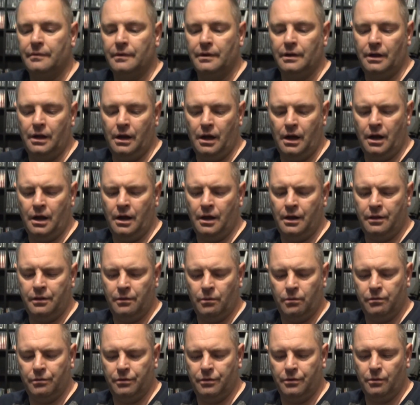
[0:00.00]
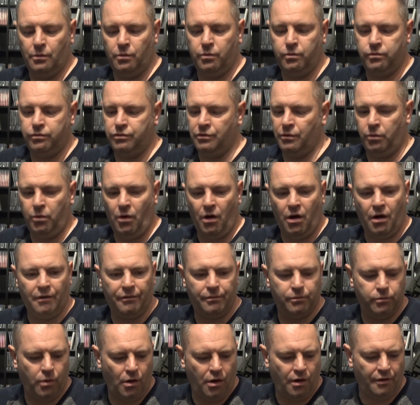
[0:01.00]
The
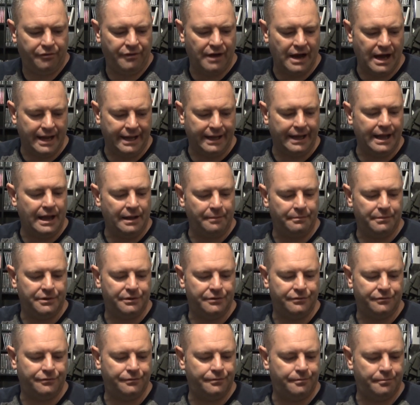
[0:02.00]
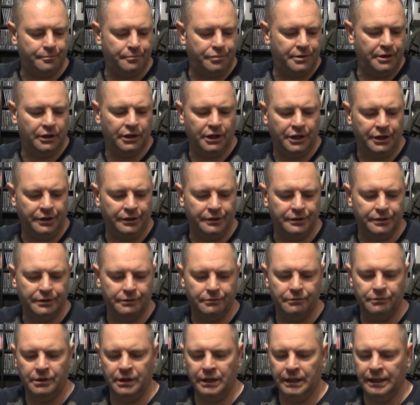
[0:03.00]
Warfighter game is brilliant,
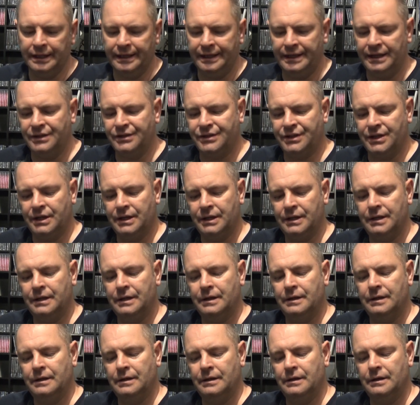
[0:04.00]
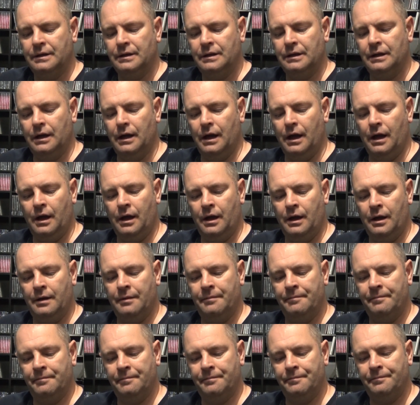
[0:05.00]
it really is.
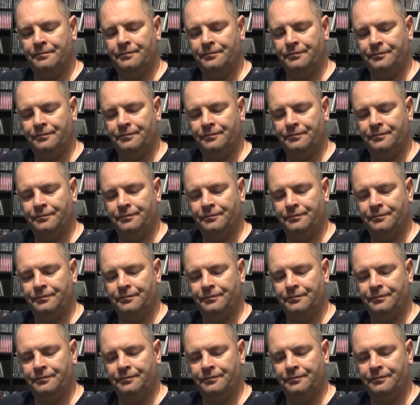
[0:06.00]
Is